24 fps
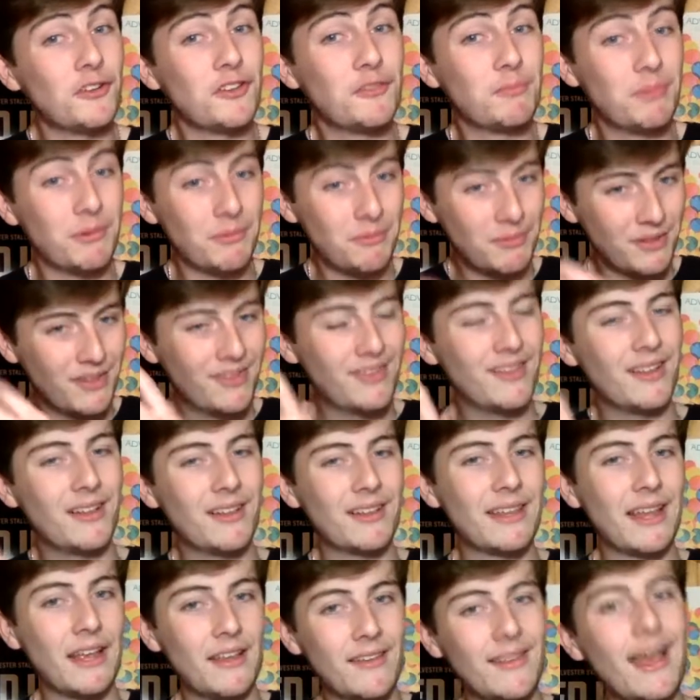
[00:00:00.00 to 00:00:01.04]
but we still,
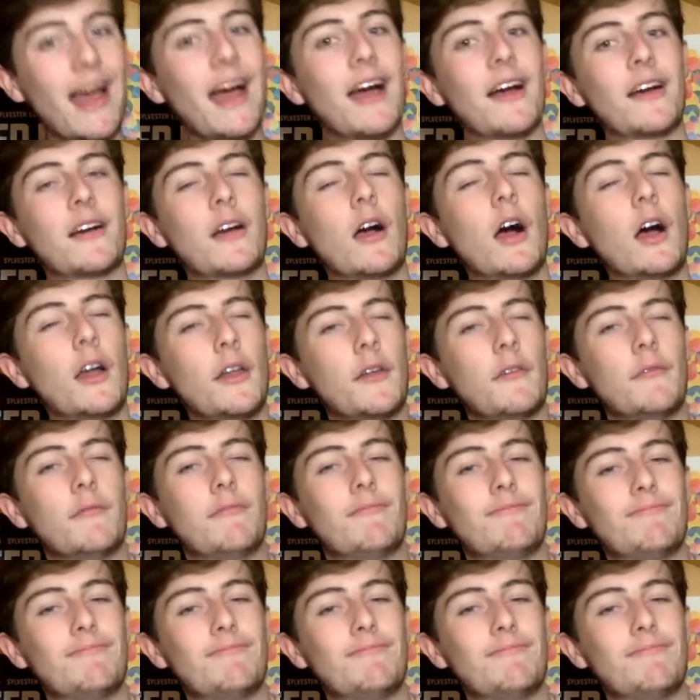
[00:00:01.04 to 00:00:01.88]
they are kind of,